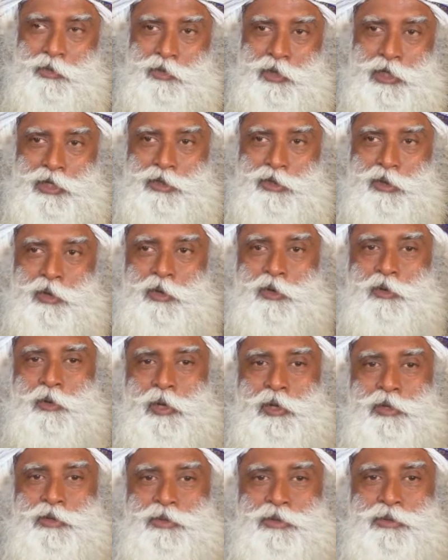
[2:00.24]
we don't
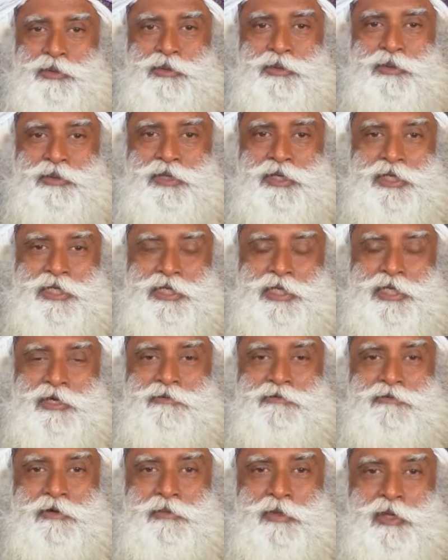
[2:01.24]
want to
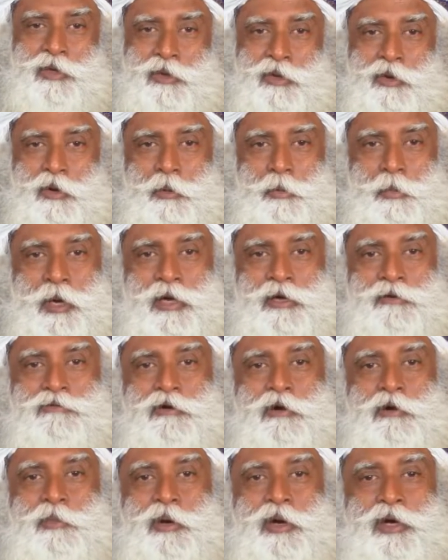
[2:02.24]
receive from the lower part
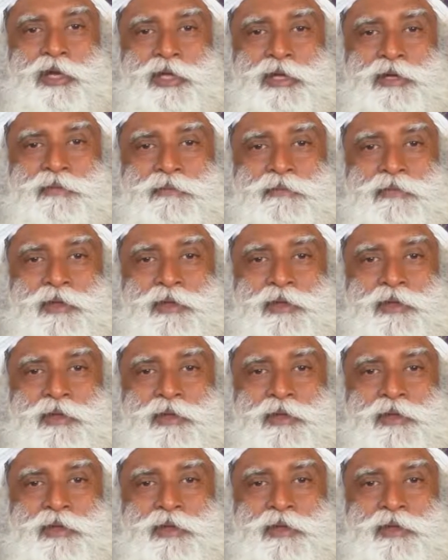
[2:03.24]
of our body.